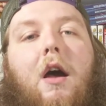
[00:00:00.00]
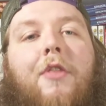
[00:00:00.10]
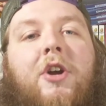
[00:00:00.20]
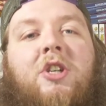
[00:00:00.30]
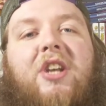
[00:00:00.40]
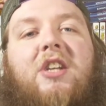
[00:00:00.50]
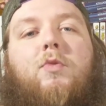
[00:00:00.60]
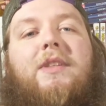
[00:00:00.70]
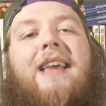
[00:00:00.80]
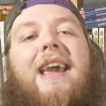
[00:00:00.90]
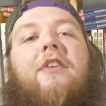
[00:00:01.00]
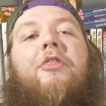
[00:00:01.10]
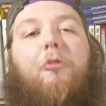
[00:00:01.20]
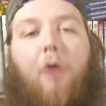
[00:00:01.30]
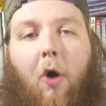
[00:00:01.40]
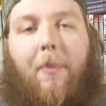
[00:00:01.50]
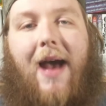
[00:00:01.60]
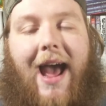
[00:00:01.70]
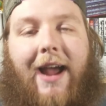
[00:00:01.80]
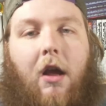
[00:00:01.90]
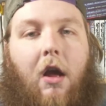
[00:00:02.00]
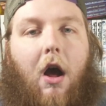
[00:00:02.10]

On Thursdays, we take a throwback